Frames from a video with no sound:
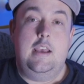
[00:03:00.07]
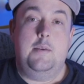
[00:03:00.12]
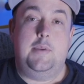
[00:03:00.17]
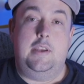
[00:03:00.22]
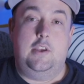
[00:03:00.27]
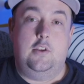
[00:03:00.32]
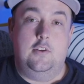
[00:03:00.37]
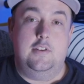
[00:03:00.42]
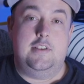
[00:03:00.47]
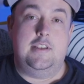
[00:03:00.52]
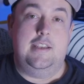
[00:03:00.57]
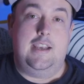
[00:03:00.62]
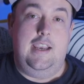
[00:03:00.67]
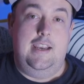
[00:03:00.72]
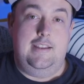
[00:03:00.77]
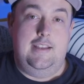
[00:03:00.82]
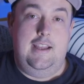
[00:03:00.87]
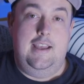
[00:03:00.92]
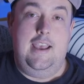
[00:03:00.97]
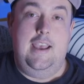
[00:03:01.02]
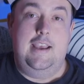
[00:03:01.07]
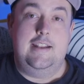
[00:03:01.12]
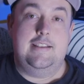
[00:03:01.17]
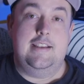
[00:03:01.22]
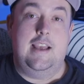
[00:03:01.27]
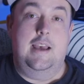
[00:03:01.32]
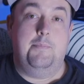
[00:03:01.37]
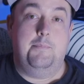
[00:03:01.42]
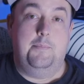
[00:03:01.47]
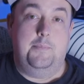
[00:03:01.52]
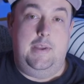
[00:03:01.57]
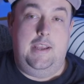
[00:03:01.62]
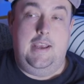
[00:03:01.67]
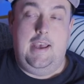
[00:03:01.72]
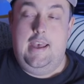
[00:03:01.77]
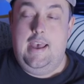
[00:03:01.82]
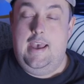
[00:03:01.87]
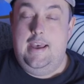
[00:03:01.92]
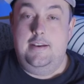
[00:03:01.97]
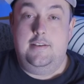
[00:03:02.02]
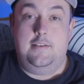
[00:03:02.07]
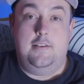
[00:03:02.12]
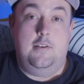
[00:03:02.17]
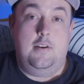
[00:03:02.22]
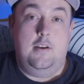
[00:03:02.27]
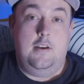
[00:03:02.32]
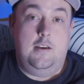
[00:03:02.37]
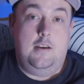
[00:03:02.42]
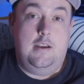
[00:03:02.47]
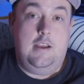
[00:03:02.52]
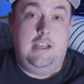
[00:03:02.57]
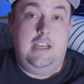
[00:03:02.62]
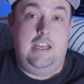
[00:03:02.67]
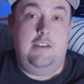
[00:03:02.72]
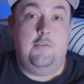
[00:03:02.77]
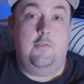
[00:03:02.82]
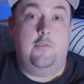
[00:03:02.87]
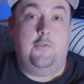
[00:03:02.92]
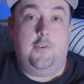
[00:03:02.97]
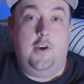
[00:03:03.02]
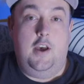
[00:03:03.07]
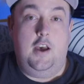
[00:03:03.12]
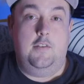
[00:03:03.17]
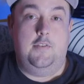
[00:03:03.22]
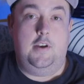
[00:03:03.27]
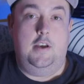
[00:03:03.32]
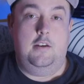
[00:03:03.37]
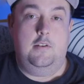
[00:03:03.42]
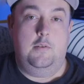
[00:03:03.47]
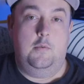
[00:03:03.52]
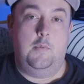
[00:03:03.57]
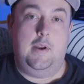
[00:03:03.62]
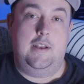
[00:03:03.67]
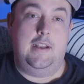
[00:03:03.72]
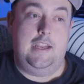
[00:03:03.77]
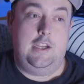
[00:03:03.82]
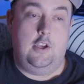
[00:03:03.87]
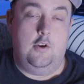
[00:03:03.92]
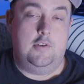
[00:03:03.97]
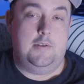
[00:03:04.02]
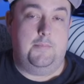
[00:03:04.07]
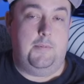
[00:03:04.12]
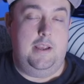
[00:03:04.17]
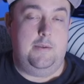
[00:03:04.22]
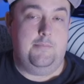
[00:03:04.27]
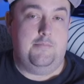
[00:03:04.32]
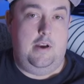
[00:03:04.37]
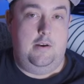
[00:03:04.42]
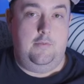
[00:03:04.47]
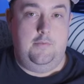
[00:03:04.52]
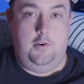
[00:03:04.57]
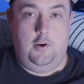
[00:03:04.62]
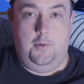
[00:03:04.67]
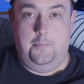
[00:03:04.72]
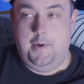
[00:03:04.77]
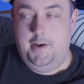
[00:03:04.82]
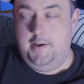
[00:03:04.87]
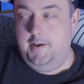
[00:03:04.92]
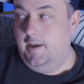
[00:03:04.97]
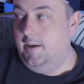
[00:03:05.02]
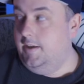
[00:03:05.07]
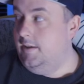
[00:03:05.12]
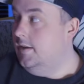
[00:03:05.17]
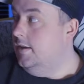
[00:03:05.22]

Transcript: be good to get in their heads and be ahead even further when they go to play Brentford on Monday.